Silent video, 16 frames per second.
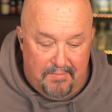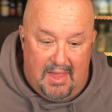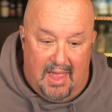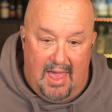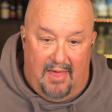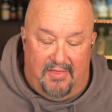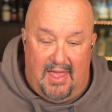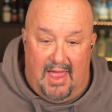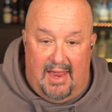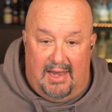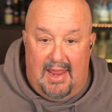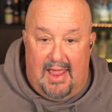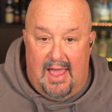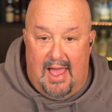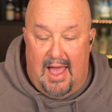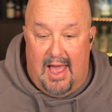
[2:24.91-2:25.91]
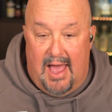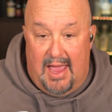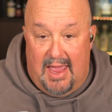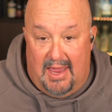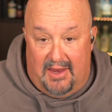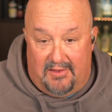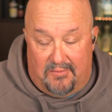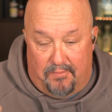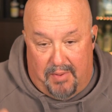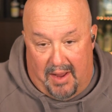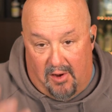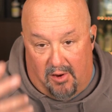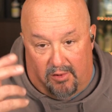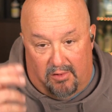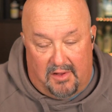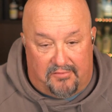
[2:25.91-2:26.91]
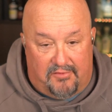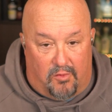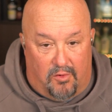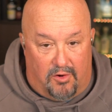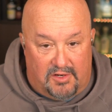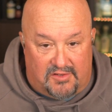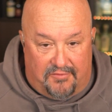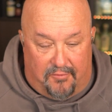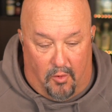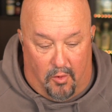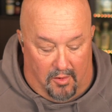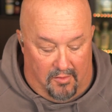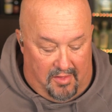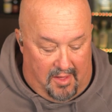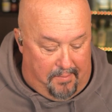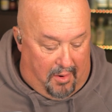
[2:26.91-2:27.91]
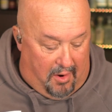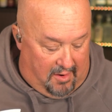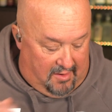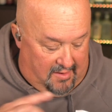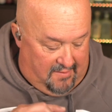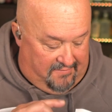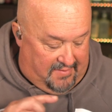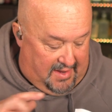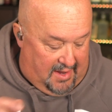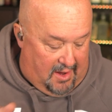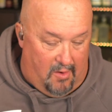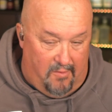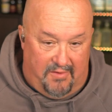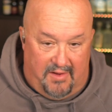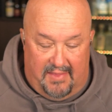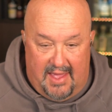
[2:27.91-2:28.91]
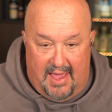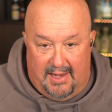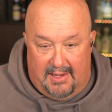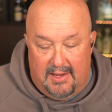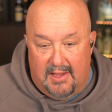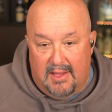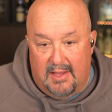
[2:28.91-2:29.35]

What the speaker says: And then it is barreled, of course, for the part of the Joven that